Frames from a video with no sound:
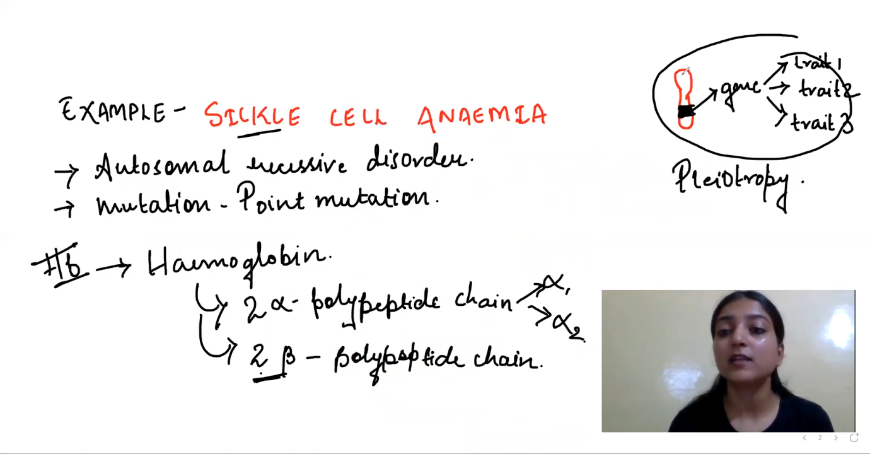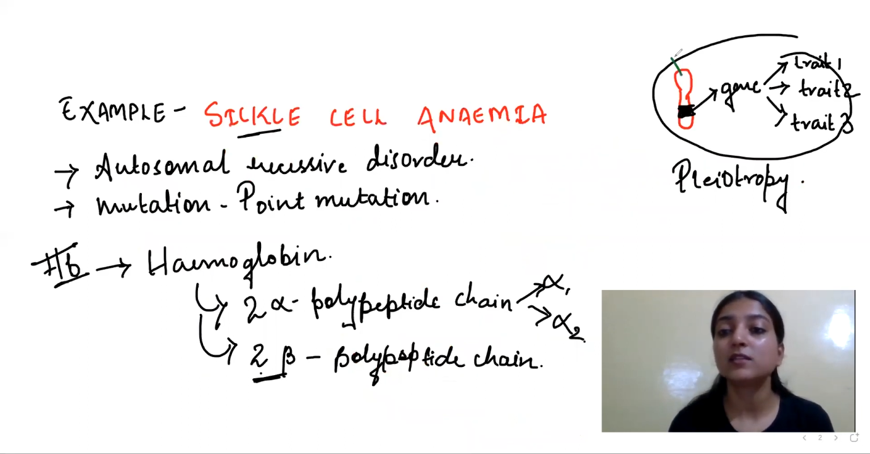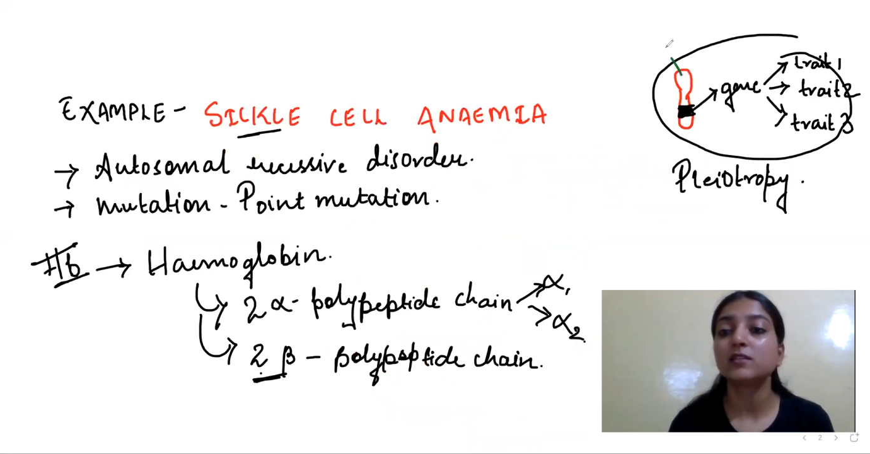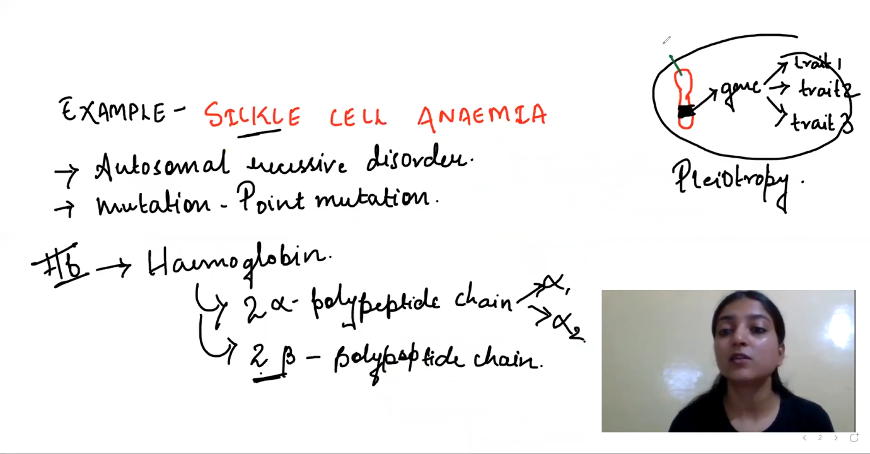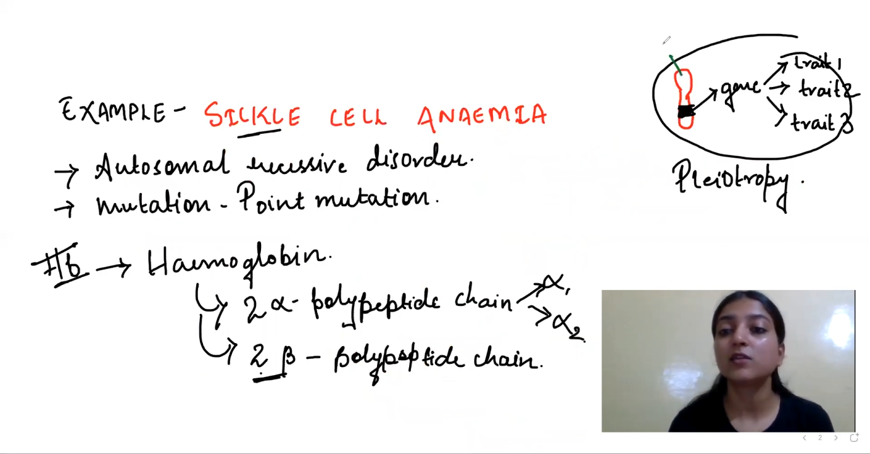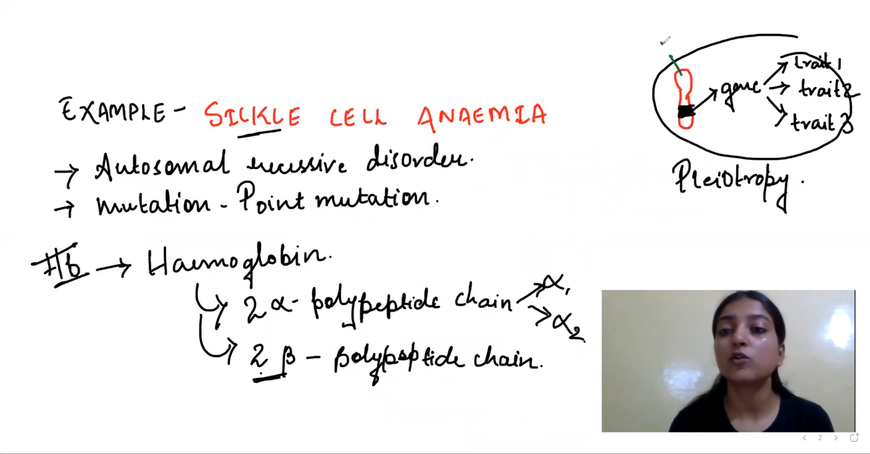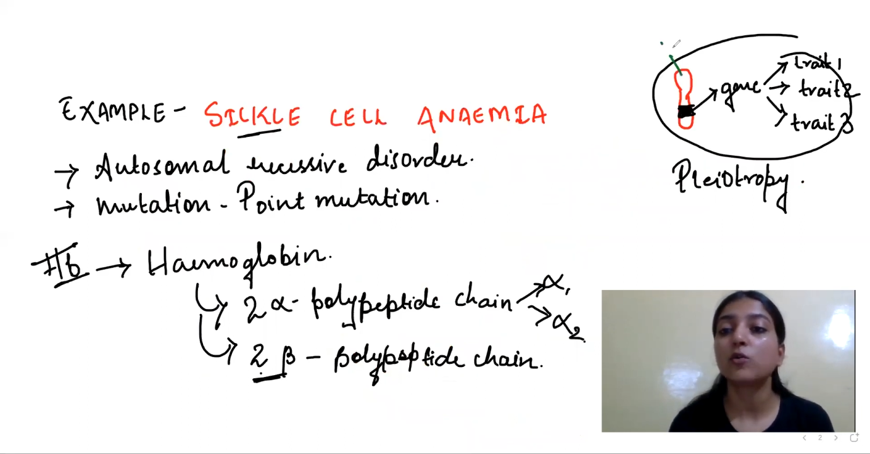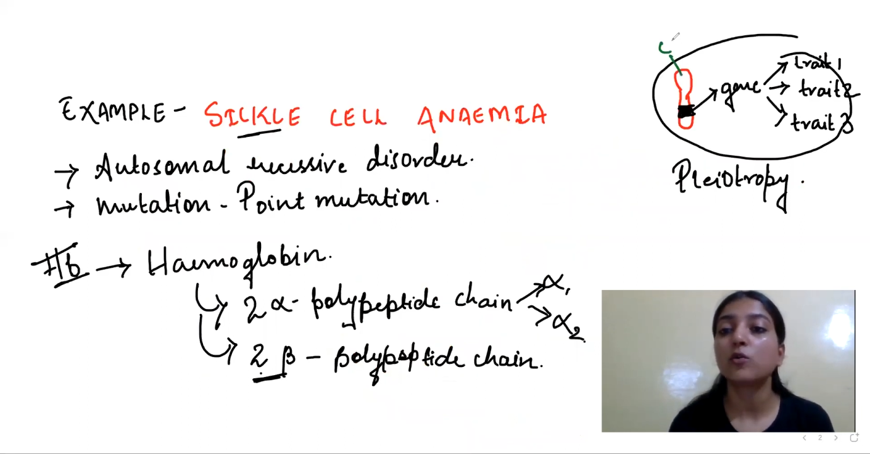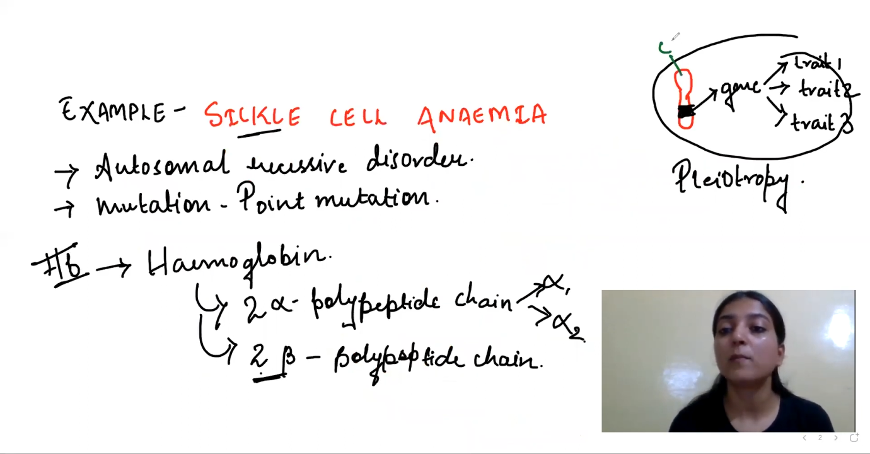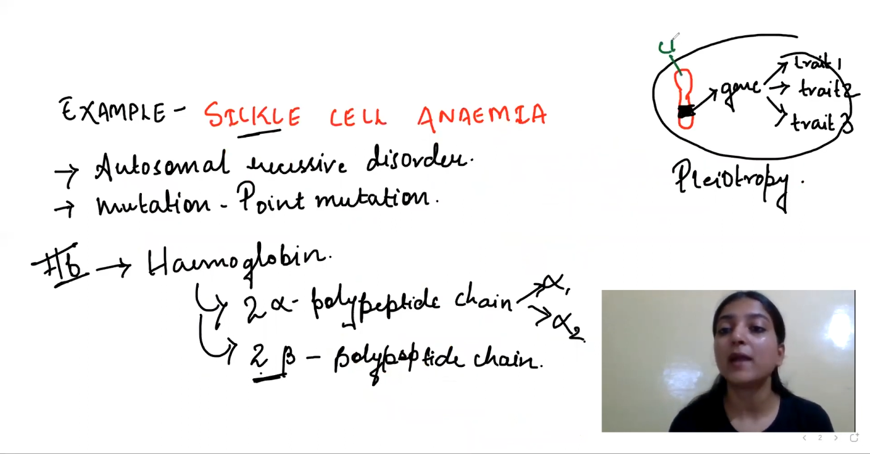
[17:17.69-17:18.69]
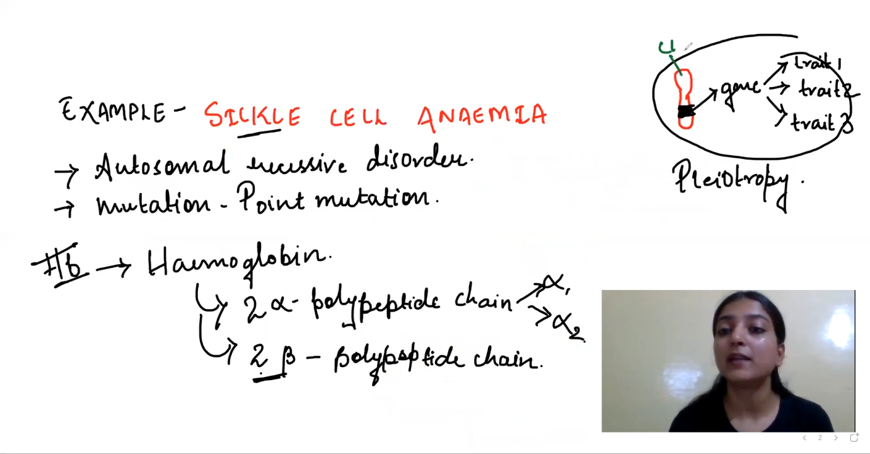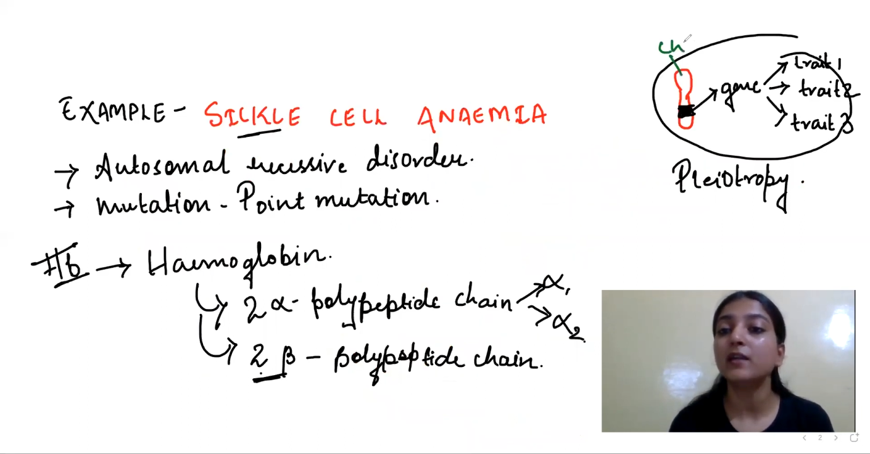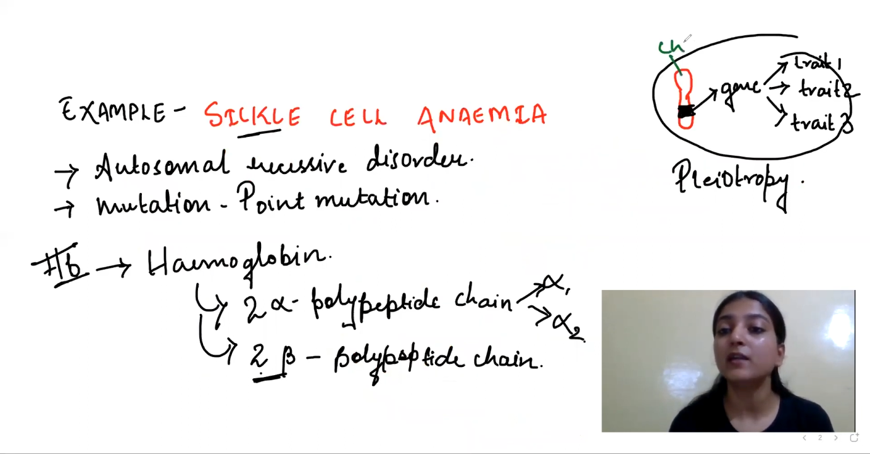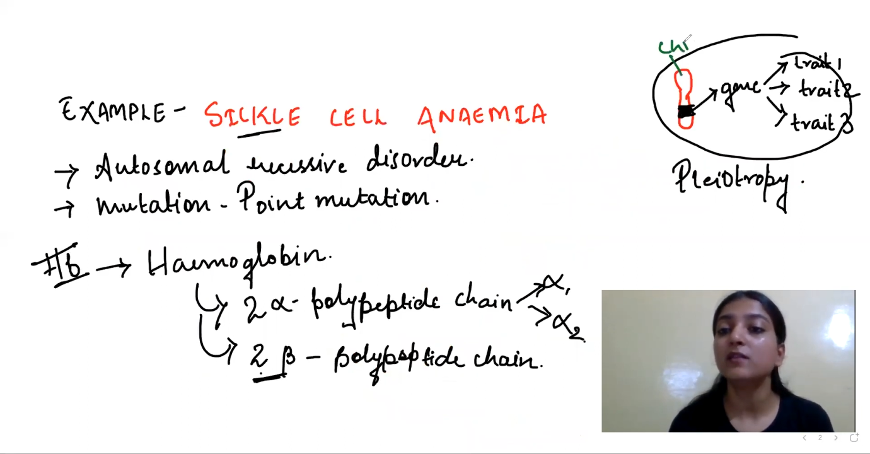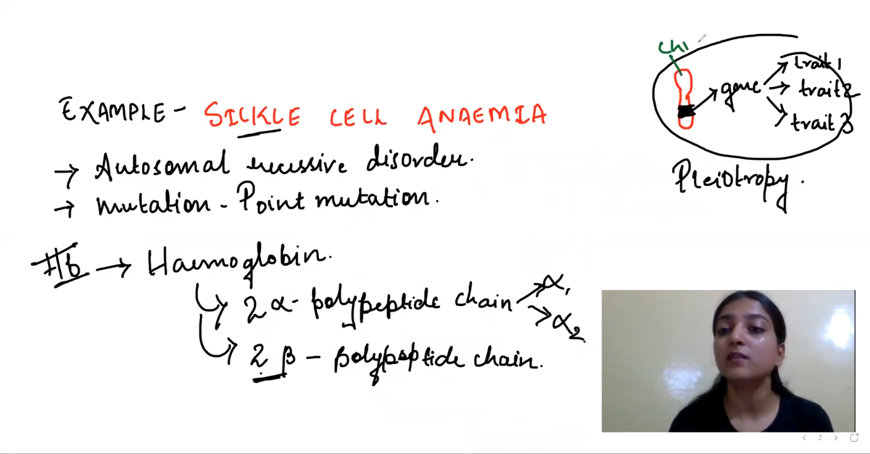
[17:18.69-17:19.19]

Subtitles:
this is a chromatid,